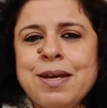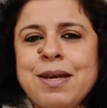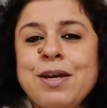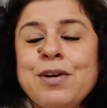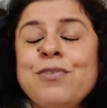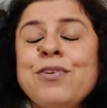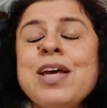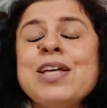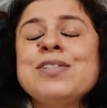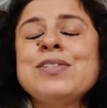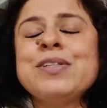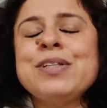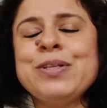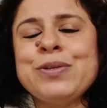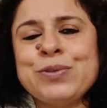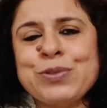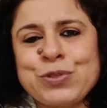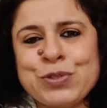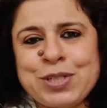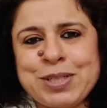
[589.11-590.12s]
a
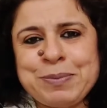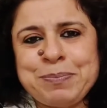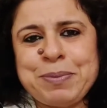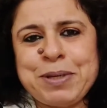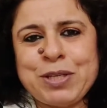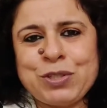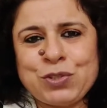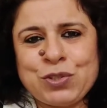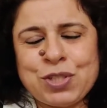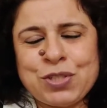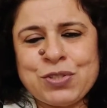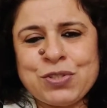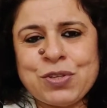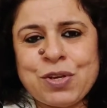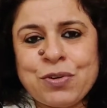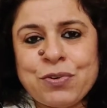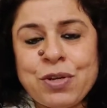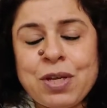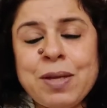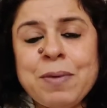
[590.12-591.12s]
resolution picture,
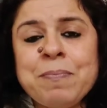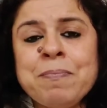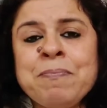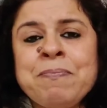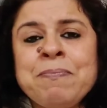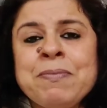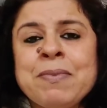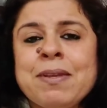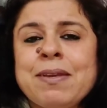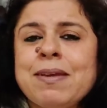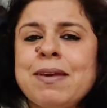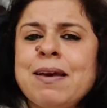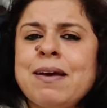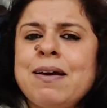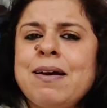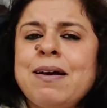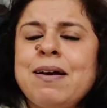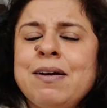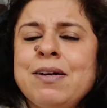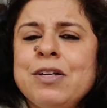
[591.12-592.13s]
sorry.
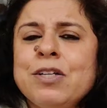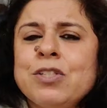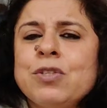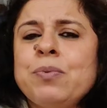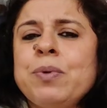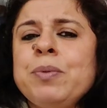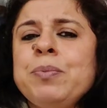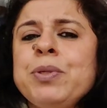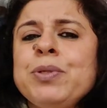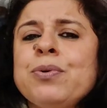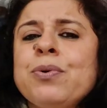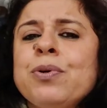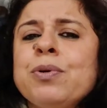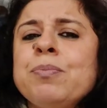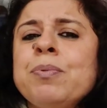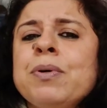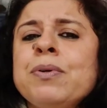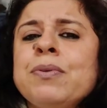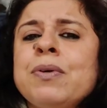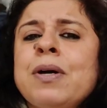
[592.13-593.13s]
Yeah, so when we talk
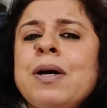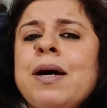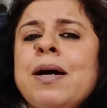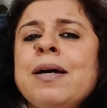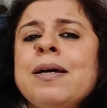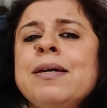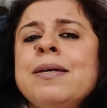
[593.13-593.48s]
about the